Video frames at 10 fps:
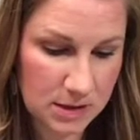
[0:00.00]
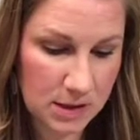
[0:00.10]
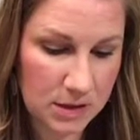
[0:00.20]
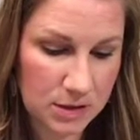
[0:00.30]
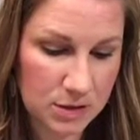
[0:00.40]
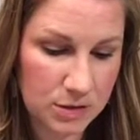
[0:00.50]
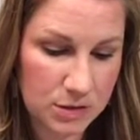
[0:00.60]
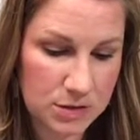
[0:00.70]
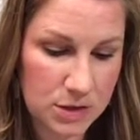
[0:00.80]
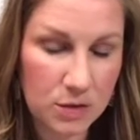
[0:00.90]
It
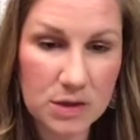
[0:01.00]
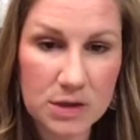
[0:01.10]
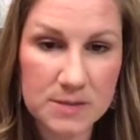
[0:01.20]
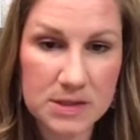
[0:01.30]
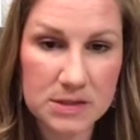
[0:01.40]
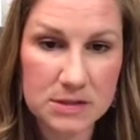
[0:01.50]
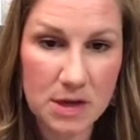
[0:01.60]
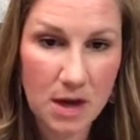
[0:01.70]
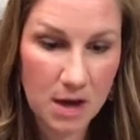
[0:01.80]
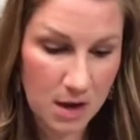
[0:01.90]
includes eucalyptus
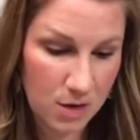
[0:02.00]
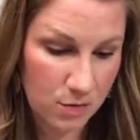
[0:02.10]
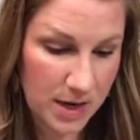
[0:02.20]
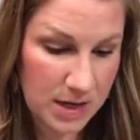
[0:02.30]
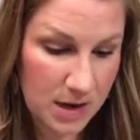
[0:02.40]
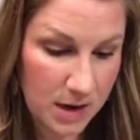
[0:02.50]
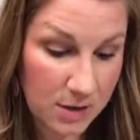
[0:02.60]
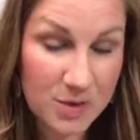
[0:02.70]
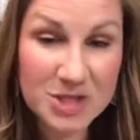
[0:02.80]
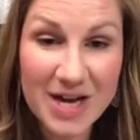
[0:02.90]
radiata,
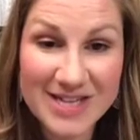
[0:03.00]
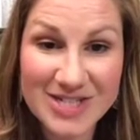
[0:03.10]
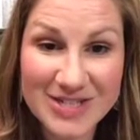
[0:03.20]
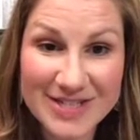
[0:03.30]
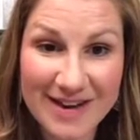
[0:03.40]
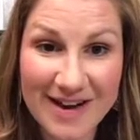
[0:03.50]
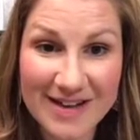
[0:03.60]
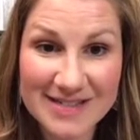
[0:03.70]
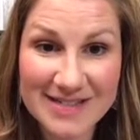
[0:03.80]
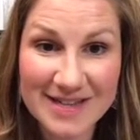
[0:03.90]
which I just
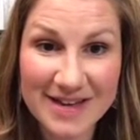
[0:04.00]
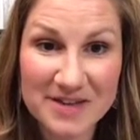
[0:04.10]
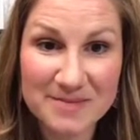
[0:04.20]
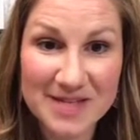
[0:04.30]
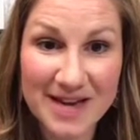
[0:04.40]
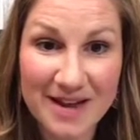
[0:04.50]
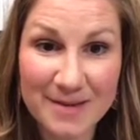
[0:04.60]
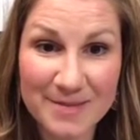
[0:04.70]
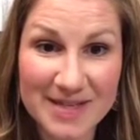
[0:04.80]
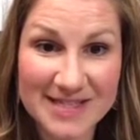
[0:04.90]
got today, and
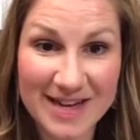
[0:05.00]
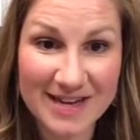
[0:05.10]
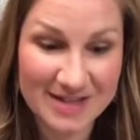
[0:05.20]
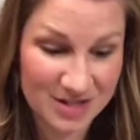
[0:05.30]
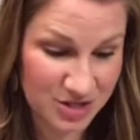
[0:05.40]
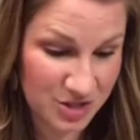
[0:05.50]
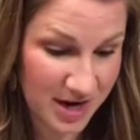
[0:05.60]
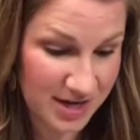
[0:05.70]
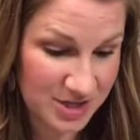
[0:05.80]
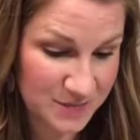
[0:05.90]
I'm excited to try
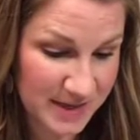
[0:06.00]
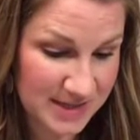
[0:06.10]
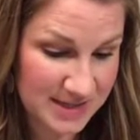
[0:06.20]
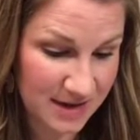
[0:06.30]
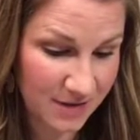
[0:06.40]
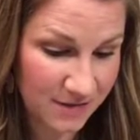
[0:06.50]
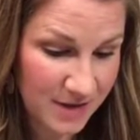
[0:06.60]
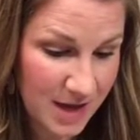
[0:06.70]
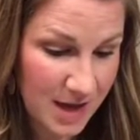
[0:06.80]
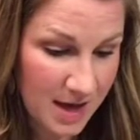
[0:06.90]
it just by itself,
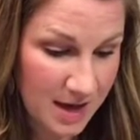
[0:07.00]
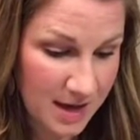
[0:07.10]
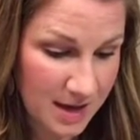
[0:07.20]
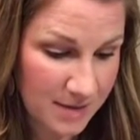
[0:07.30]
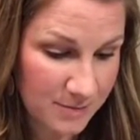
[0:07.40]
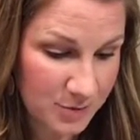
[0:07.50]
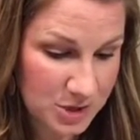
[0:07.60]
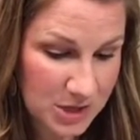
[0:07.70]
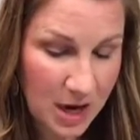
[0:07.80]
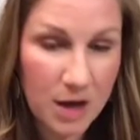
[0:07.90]

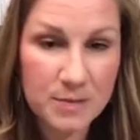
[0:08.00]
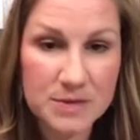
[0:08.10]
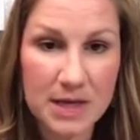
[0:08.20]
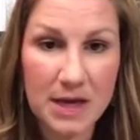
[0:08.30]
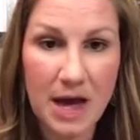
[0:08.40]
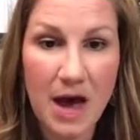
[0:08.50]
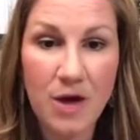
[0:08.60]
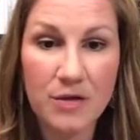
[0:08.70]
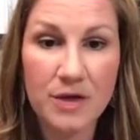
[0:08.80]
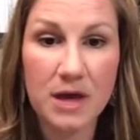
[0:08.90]
which helps like a
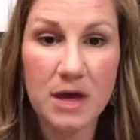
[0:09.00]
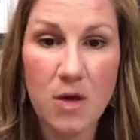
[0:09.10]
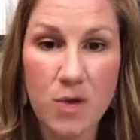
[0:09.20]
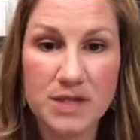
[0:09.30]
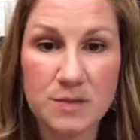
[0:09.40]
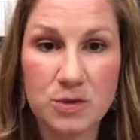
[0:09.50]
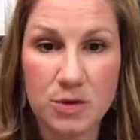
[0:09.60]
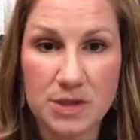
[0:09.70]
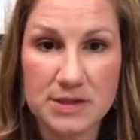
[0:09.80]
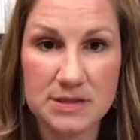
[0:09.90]
healthy
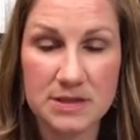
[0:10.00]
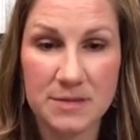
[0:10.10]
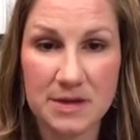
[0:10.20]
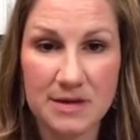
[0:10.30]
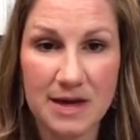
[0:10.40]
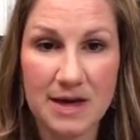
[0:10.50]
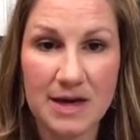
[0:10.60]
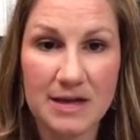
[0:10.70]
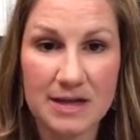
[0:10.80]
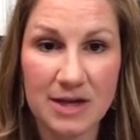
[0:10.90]
respiratory system and a
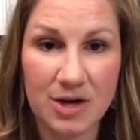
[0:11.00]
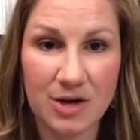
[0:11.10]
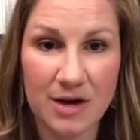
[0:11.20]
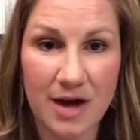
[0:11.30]
clear